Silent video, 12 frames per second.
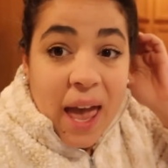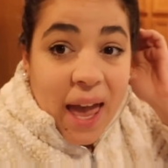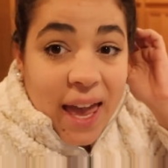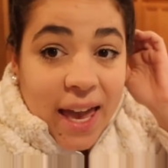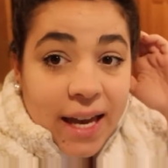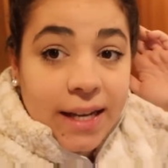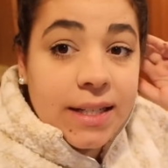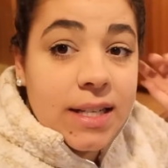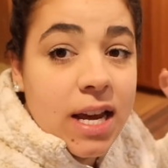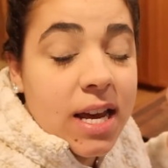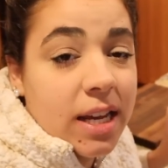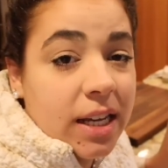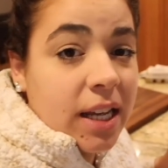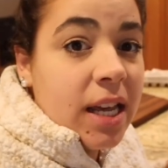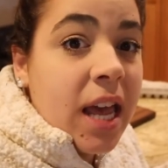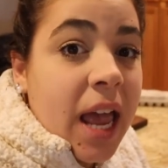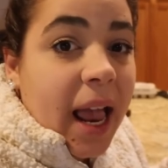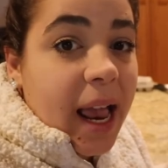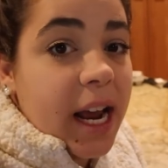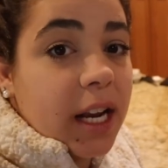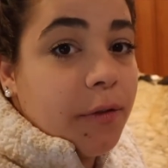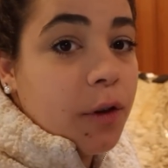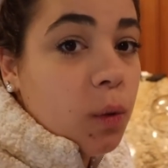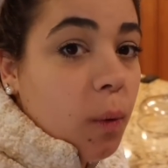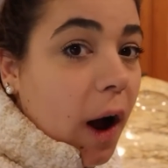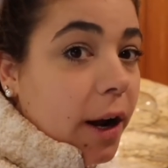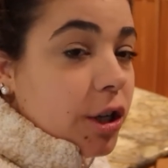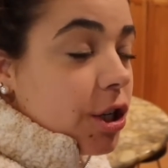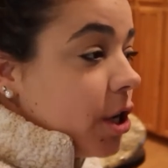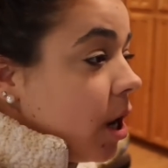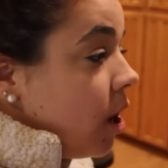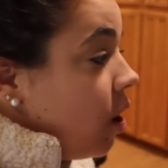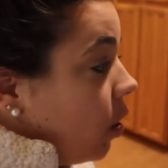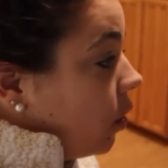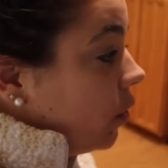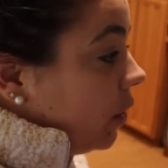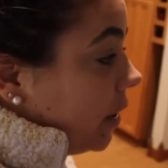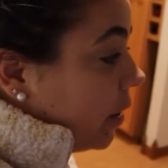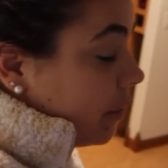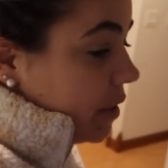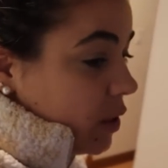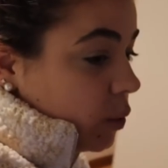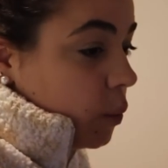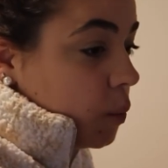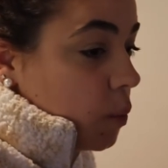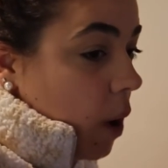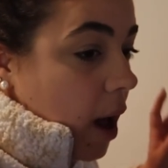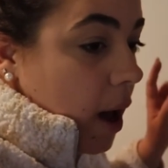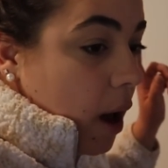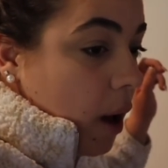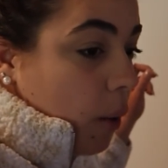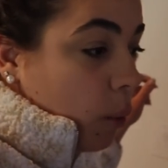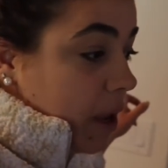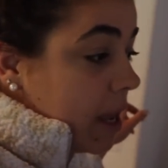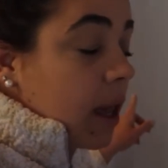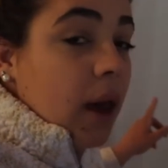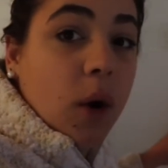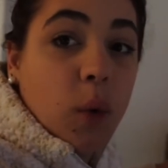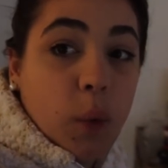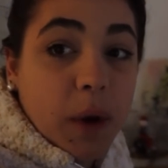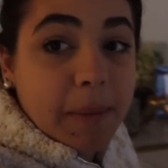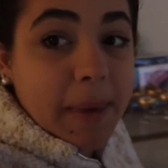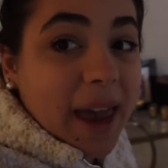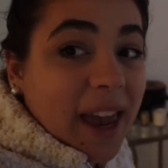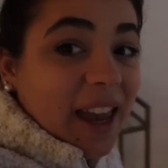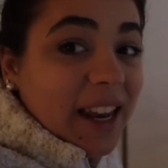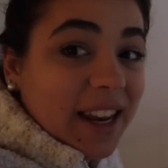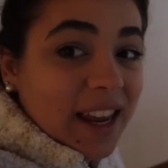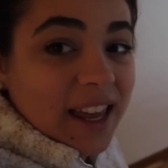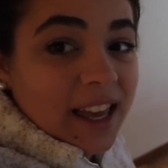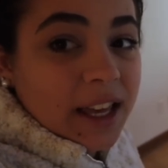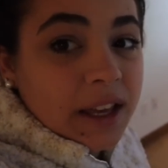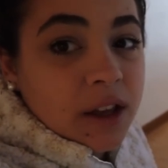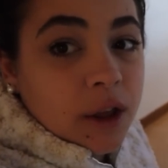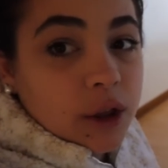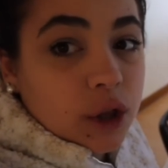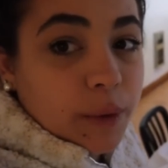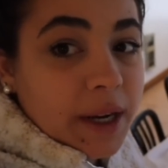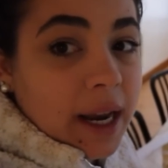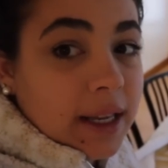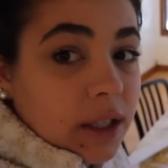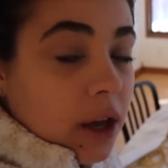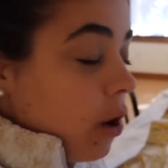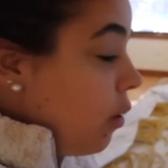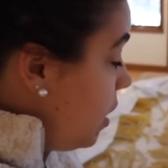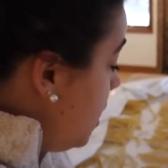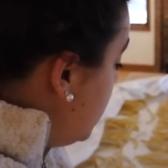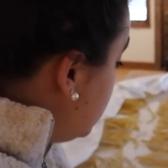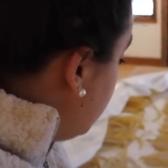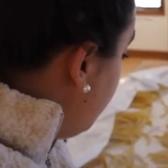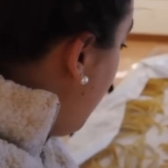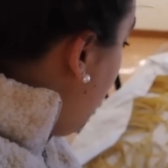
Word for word: And, and if you watched earlier this uh, week, we made, three days ago, some